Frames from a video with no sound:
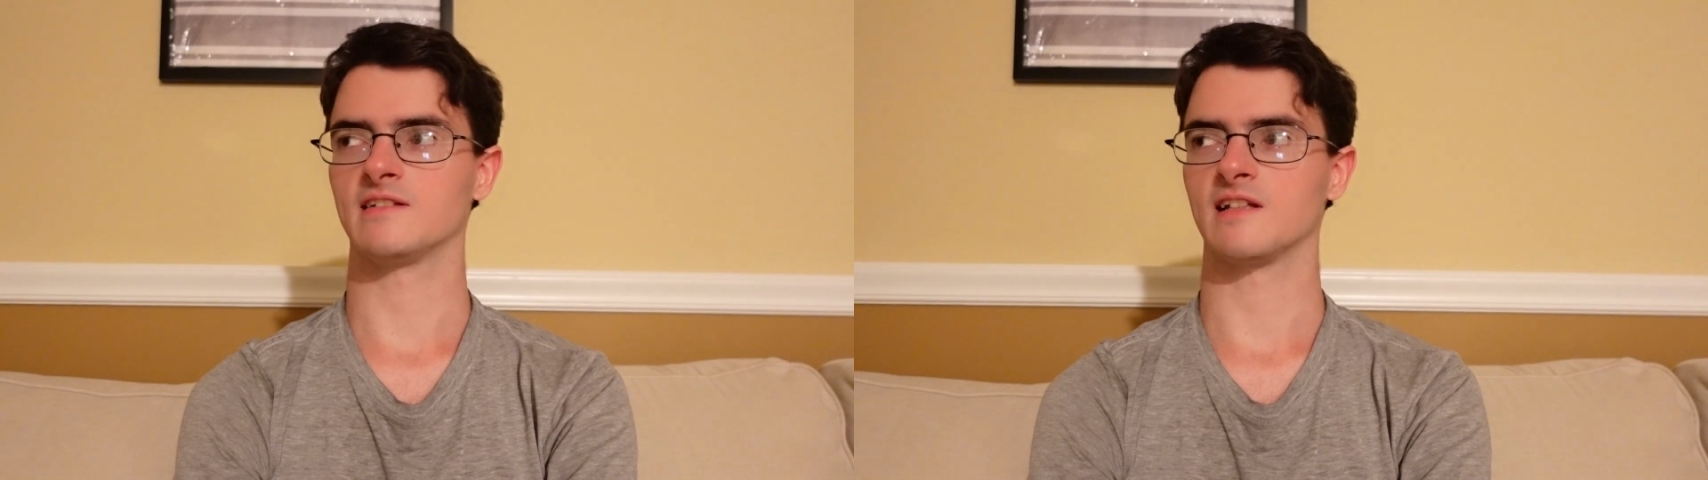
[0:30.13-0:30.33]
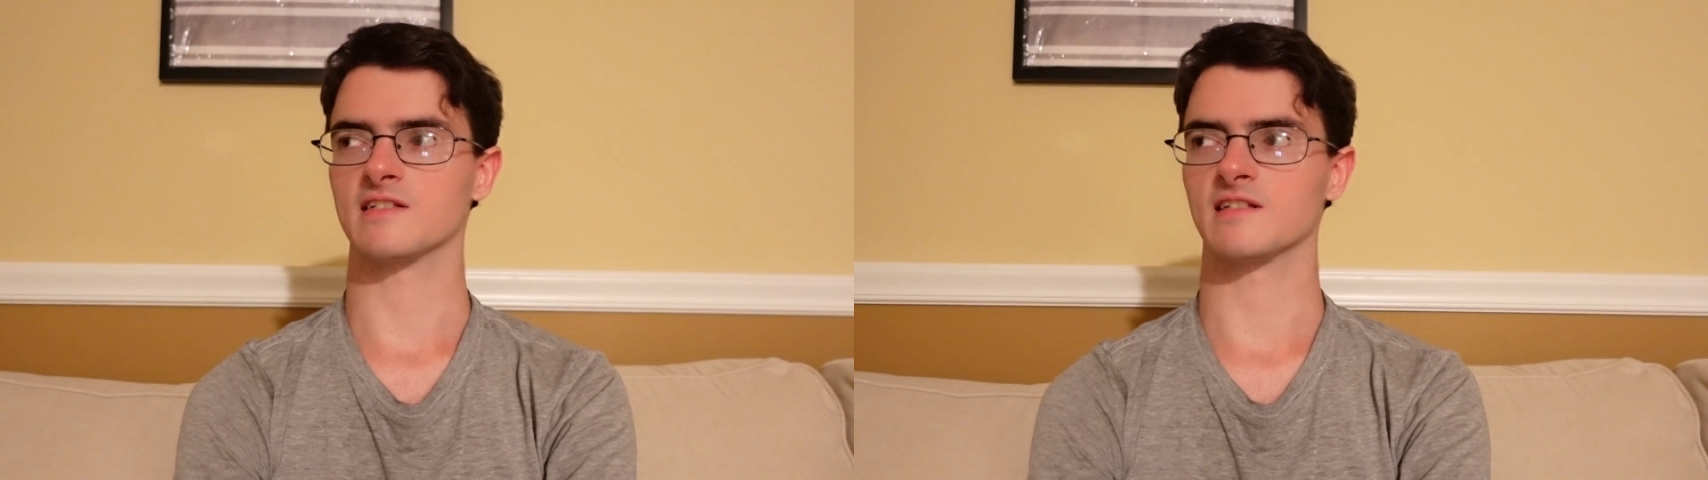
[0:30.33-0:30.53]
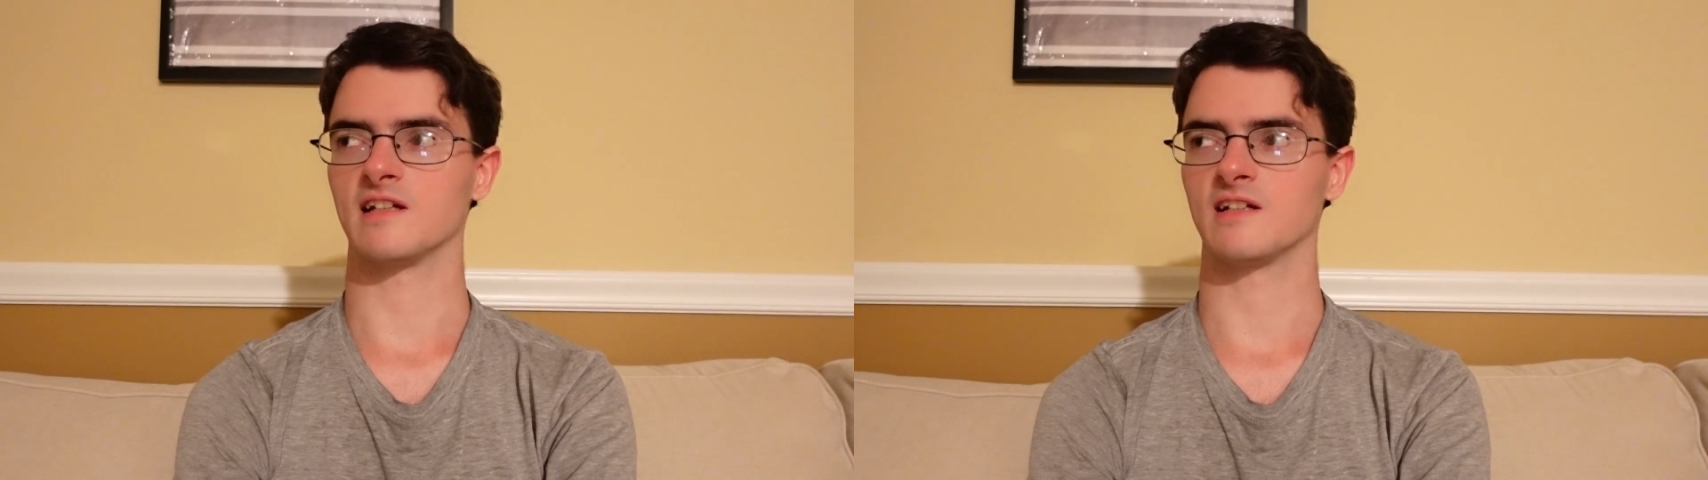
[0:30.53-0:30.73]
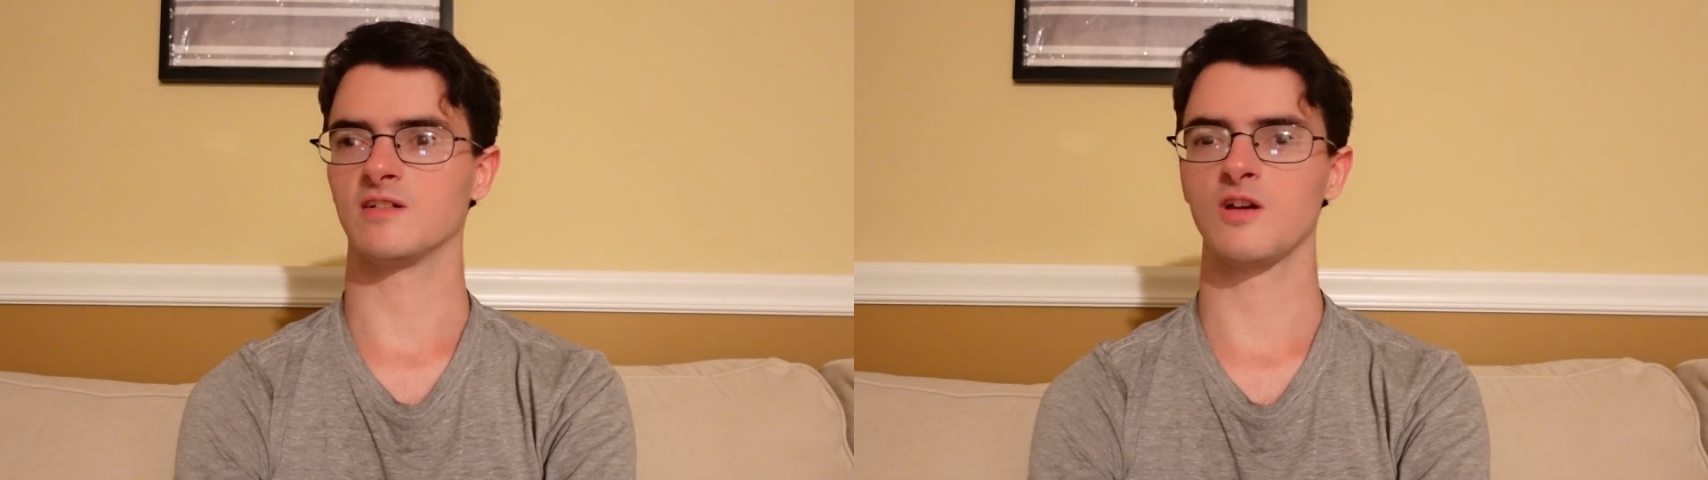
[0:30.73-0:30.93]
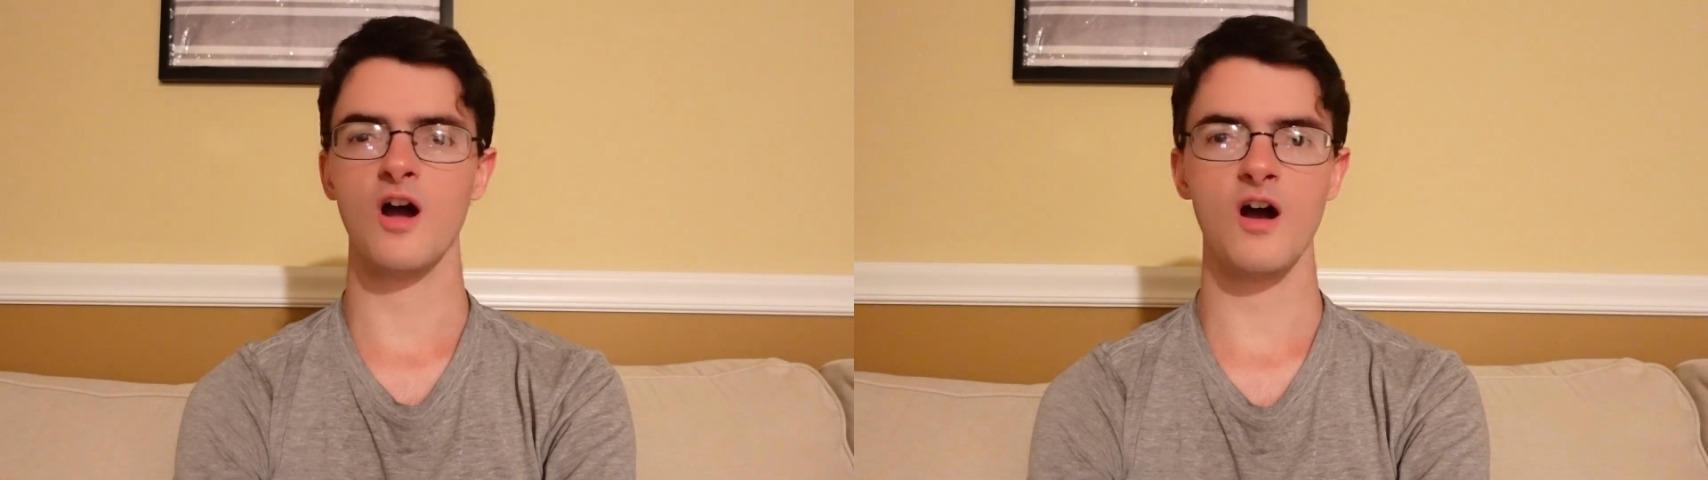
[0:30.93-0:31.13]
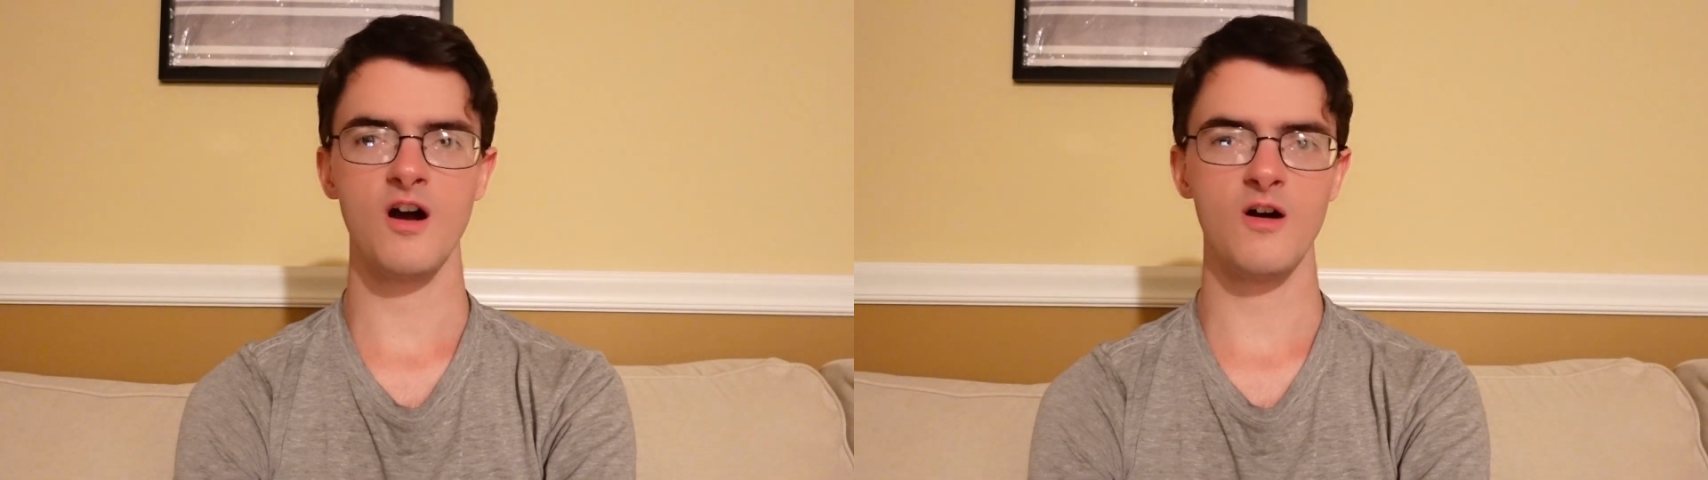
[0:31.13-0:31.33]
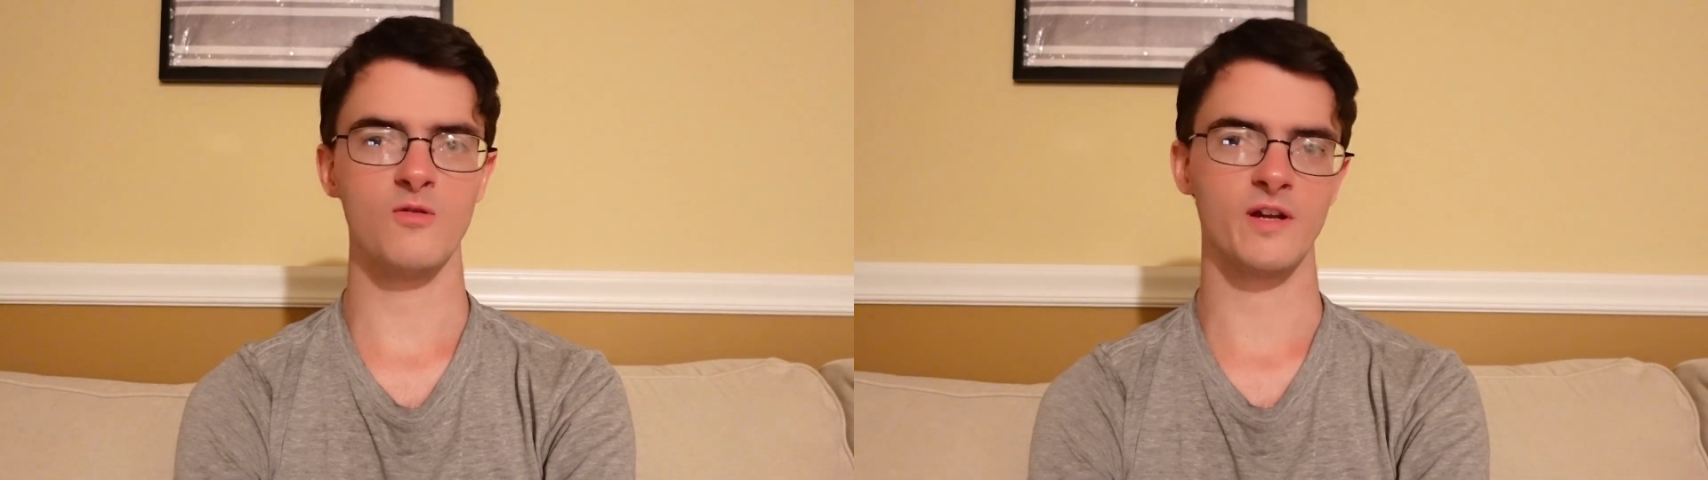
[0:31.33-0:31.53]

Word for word: that's like, go,